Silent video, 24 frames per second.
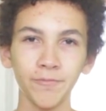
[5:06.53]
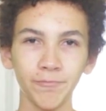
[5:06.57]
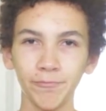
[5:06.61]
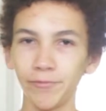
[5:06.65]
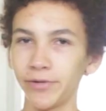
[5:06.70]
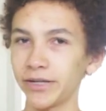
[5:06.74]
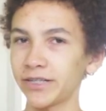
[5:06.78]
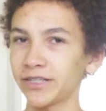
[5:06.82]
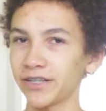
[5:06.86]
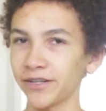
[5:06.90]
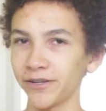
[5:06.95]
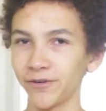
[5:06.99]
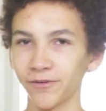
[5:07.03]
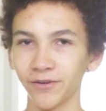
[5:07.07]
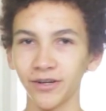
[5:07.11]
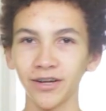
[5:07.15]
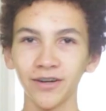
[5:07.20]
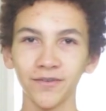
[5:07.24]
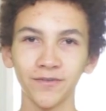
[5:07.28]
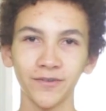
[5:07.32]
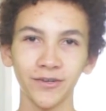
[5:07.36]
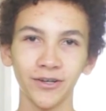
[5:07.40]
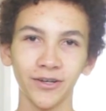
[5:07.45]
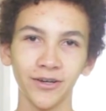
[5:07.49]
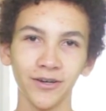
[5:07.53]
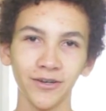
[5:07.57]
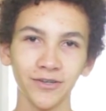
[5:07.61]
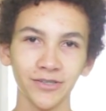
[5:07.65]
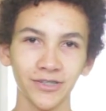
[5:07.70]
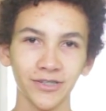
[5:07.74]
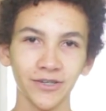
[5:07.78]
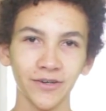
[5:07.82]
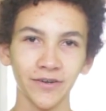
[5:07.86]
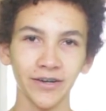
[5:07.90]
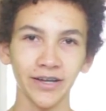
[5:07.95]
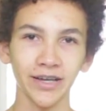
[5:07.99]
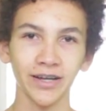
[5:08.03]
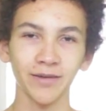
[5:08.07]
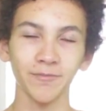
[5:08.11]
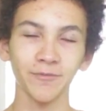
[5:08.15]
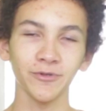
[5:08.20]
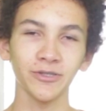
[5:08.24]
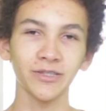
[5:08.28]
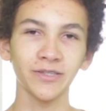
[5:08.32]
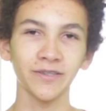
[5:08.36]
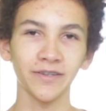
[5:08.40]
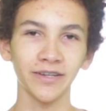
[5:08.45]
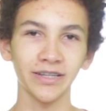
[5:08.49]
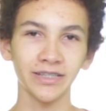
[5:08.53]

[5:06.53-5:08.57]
Make sure you don't cover it all so your animal still